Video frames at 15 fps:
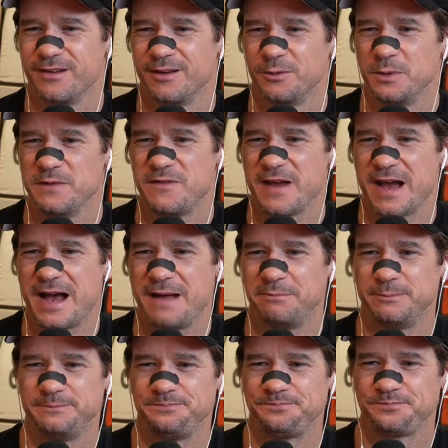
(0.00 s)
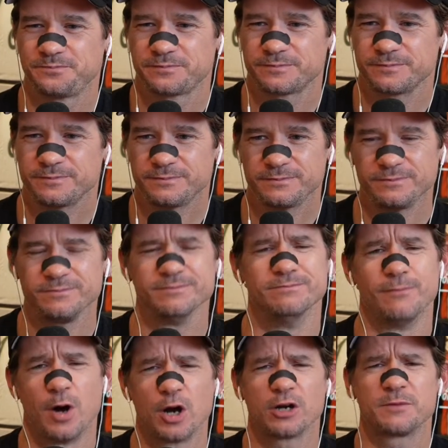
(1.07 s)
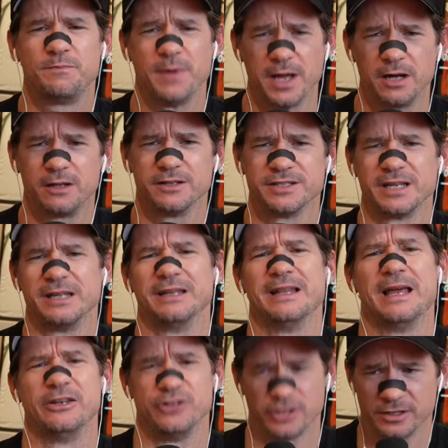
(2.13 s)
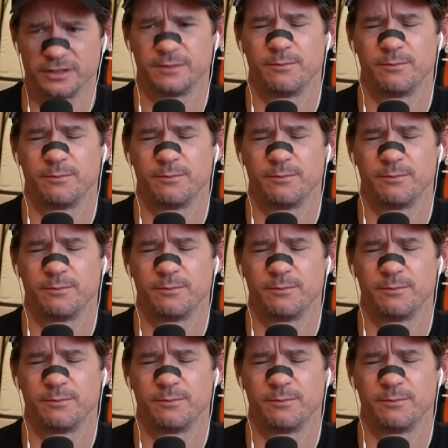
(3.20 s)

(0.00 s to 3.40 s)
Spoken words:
We've got Mark Bell is a legend.